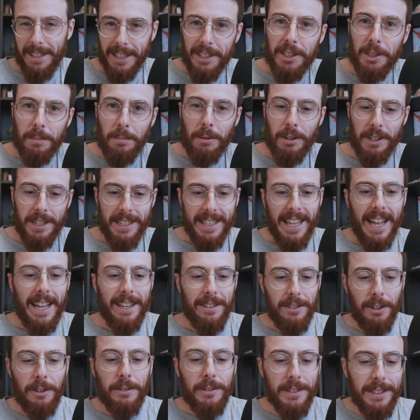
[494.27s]
Let's just put it at
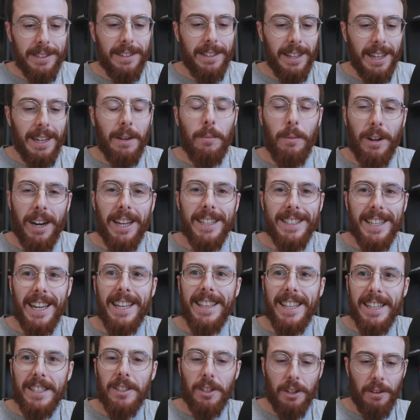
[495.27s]
that. So when I say
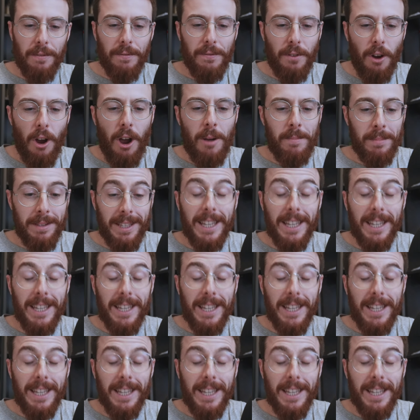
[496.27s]
these are confirmed,